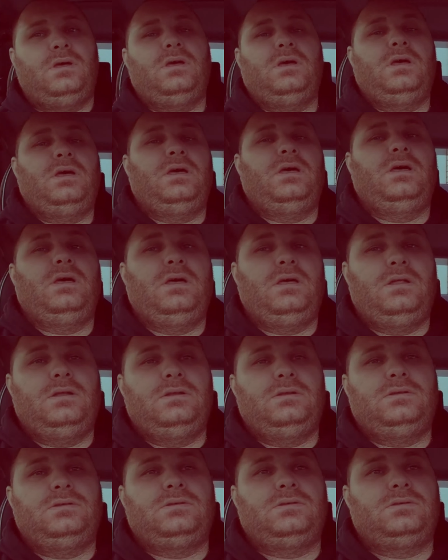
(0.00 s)

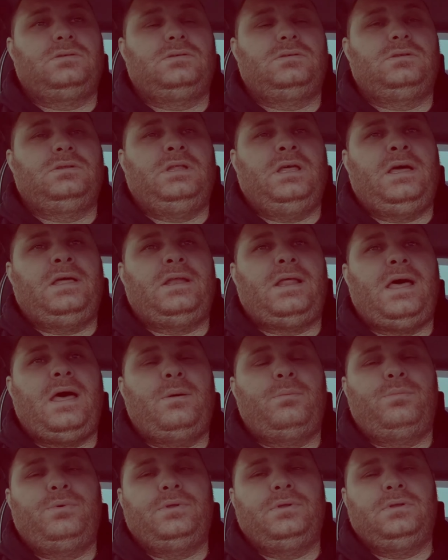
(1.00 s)
and that
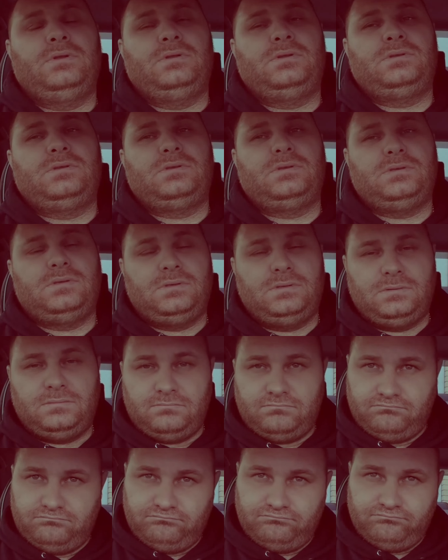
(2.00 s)
happened
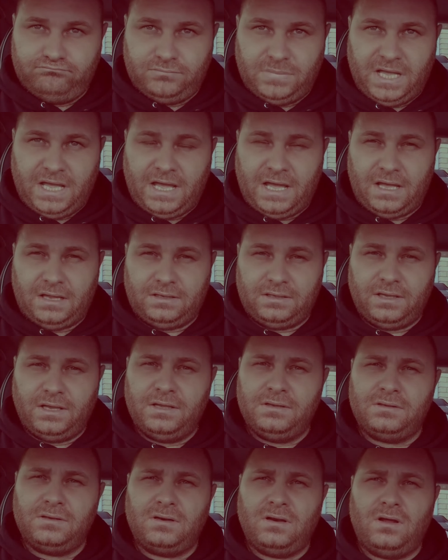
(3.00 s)
at
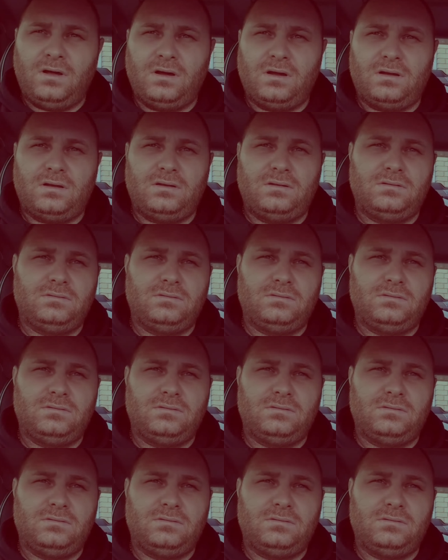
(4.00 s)
eight o'clock